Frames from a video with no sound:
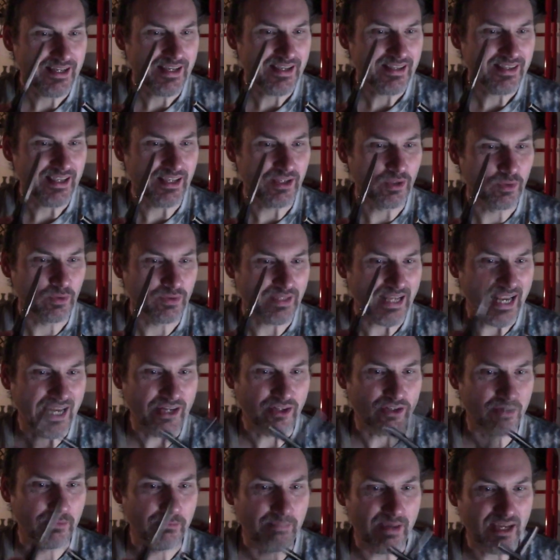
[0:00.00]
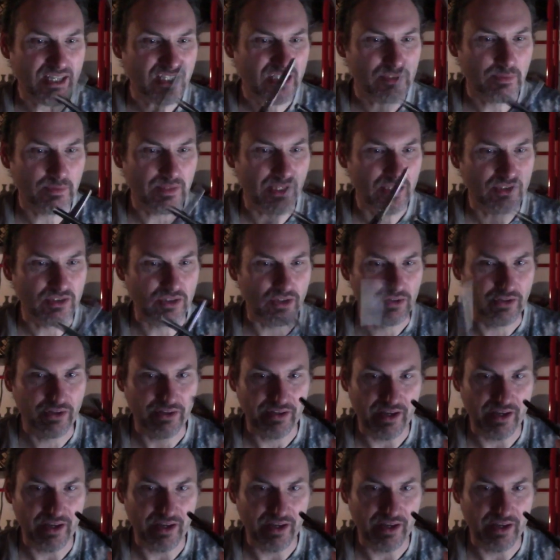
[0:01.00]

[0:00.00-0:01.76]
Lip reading: They don't intermix with each other.